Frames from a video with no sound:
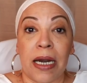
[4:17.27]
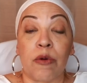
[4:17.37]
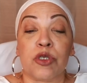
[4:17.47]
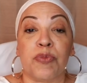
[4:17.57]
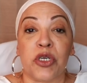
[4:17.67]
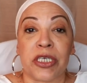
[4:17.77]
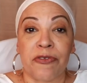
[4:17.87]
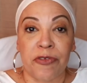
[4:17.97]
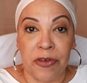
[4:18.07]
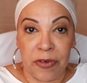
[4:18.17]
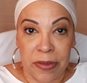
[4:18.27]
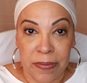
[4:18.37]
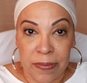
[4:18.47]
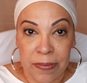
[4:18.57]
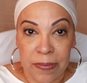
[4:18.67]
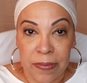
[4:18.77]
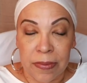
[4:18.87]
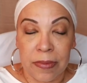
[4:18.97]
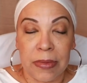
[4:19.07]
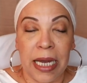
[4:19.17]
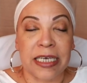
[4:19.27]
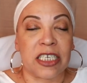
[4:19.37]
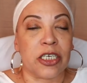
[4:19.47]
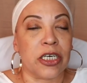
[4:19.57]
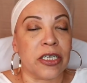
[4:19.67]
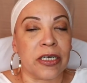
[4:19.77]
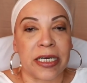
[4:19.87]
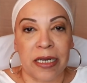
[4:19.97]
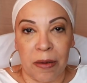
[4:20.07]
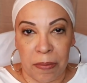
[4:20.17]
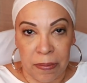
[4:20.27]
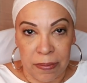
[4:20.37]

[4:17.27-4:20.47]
I was burning in fever. I couldn't get up.